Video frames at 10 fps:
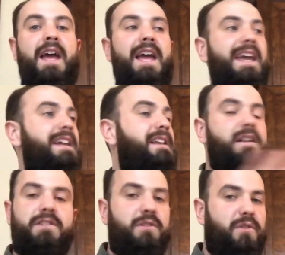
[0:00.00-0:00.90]
he
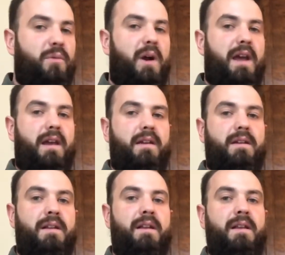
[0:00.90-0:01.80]
didn't turn away.
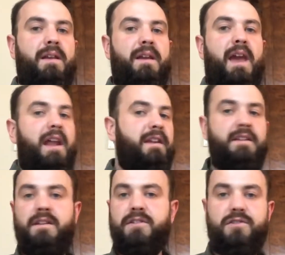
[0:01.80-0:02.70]
And he
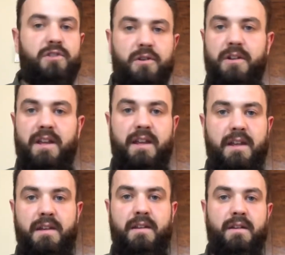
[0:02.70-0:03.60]
didn't turn
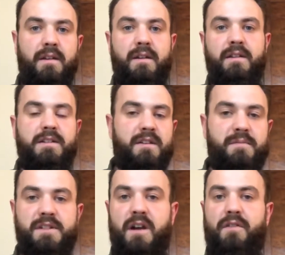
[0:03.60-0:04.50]
in to
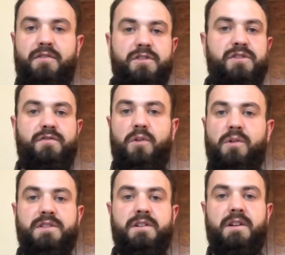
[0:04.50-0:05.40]
himself and just
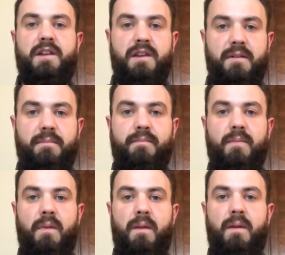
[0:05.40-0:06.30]
focus on him.
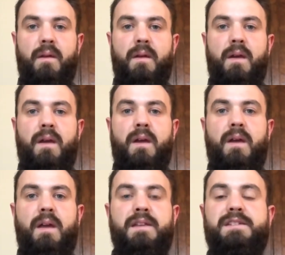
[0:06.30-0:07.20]

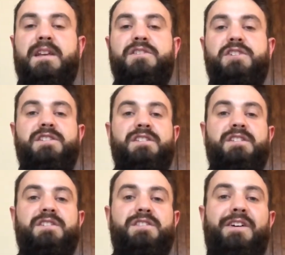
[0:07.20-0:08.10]
Instead, Jesus
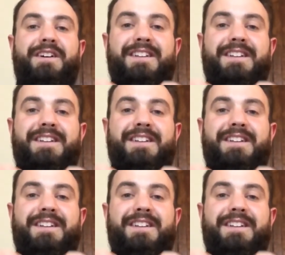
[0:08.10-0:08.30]
dug